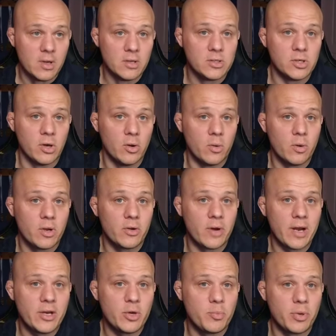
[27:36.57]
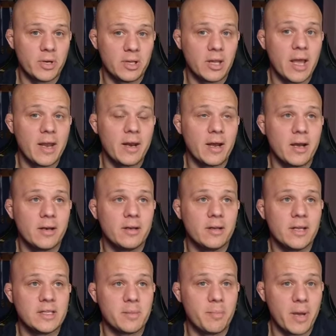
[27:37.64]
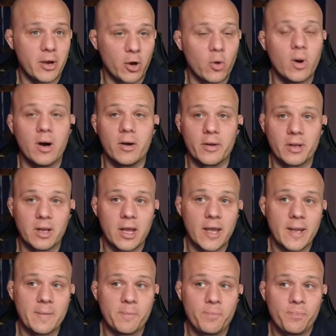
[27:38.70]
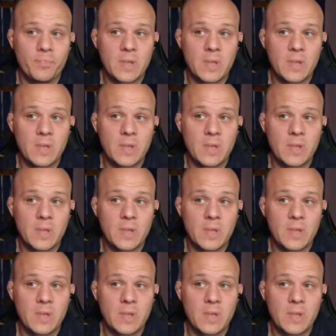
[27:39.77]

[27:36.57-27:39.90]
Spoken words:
So, granted, you put a light on, it's a better quality light.